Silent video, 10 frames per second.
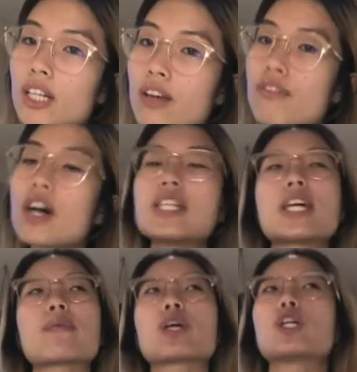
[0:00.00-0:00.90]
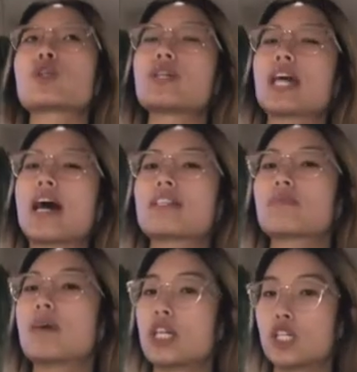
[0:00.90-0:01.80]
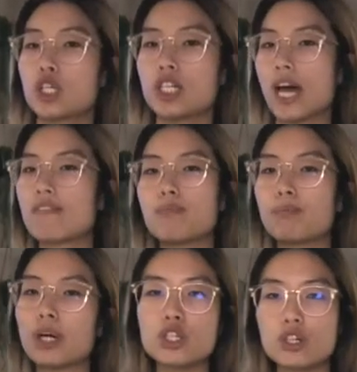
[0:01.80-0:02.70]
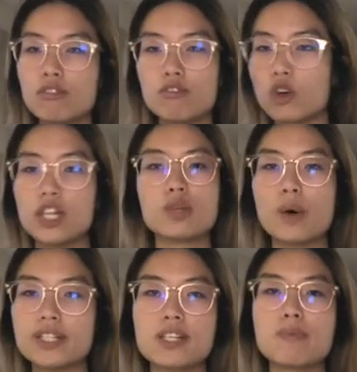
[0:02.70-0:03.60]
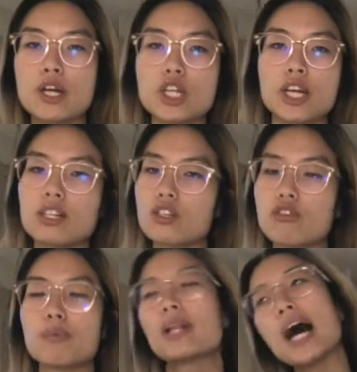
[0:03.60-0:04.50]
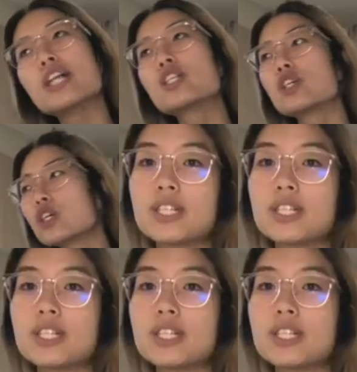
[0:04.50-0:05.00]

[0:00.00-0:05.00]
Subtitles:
The first thing I'm going to do is answer messages. I have a bunch of voice ones especially to reply to.